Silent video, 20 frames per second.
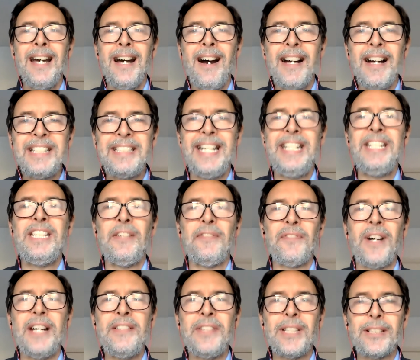
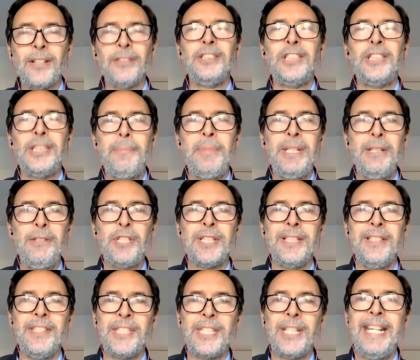identify the
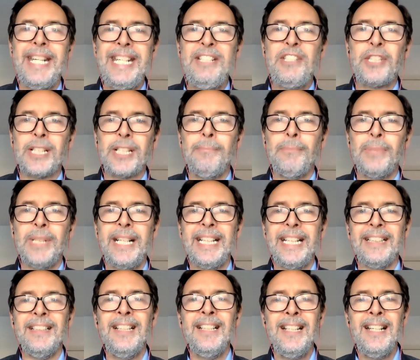contributions that each can
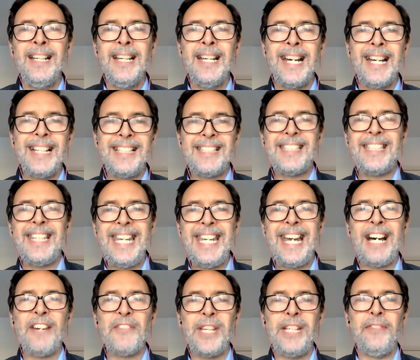bring, and see
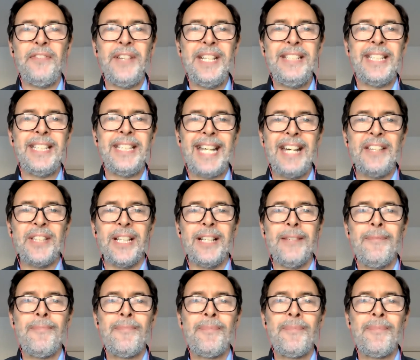how they fit together?